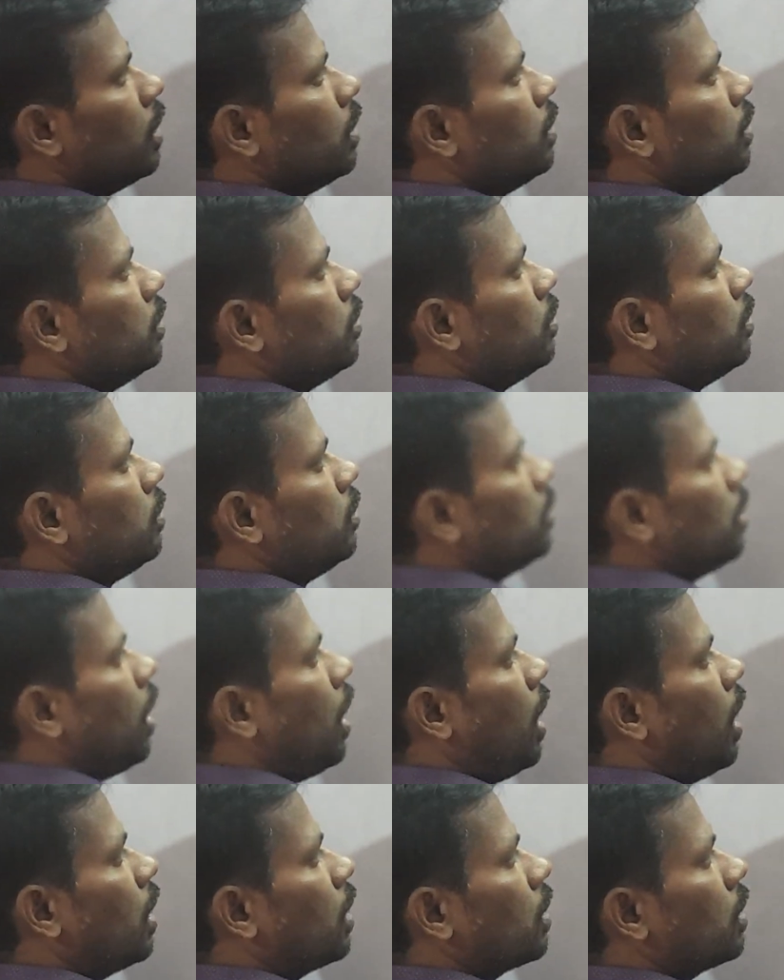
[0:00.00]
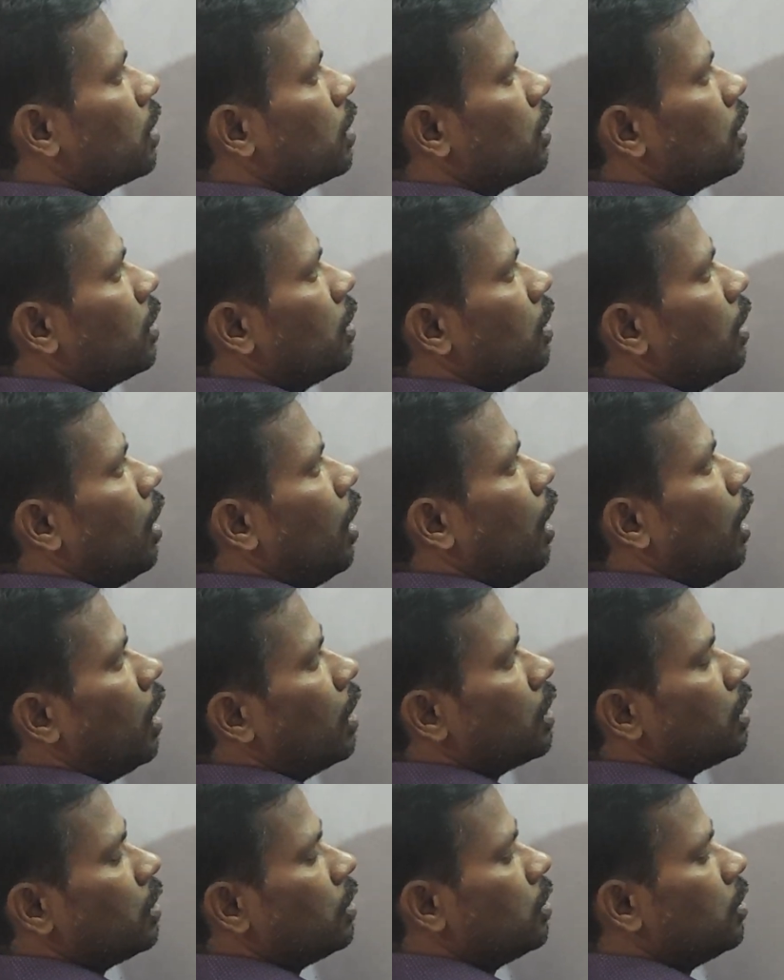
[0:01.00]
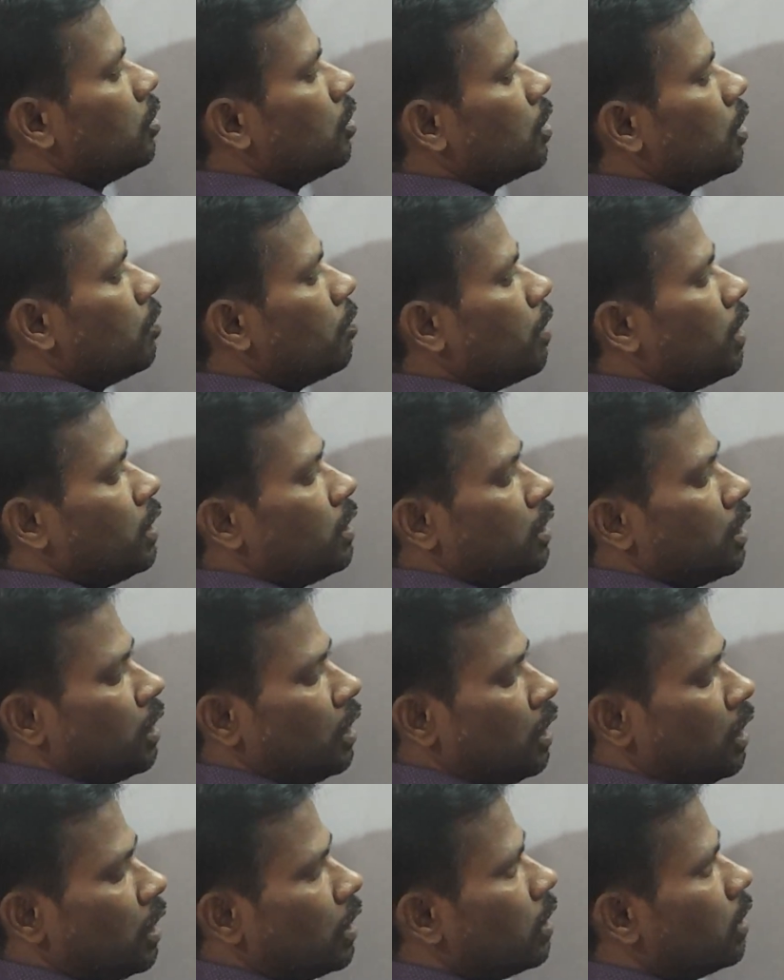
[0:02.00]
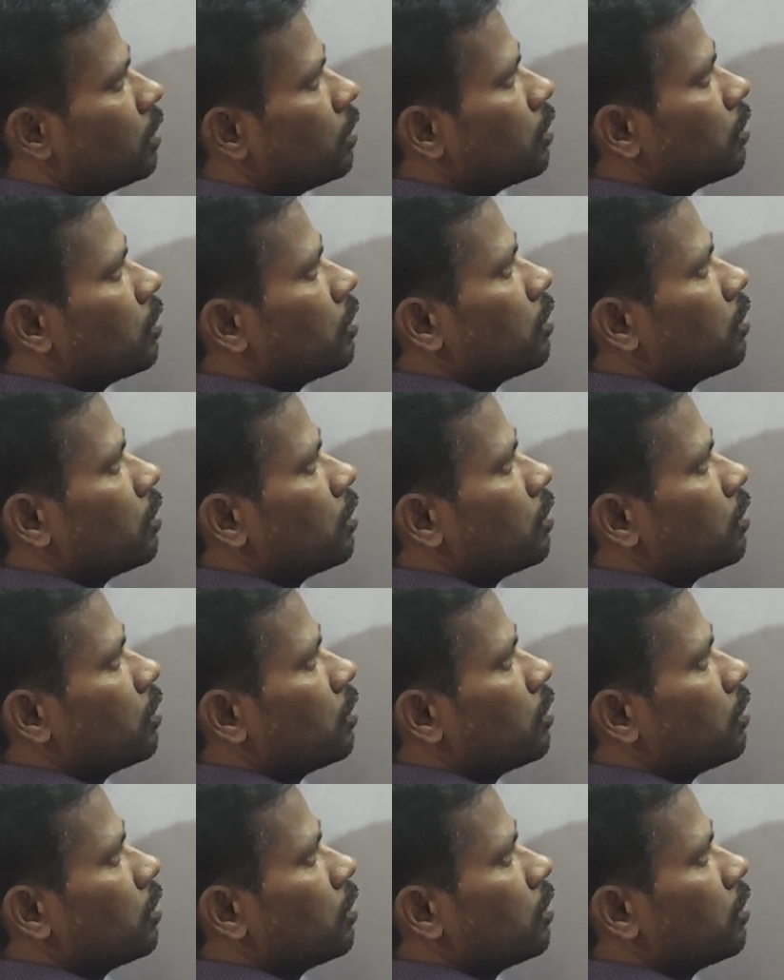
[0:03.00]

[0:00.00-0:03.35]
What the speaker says: This is arc. Arc is denoted by 3 letters: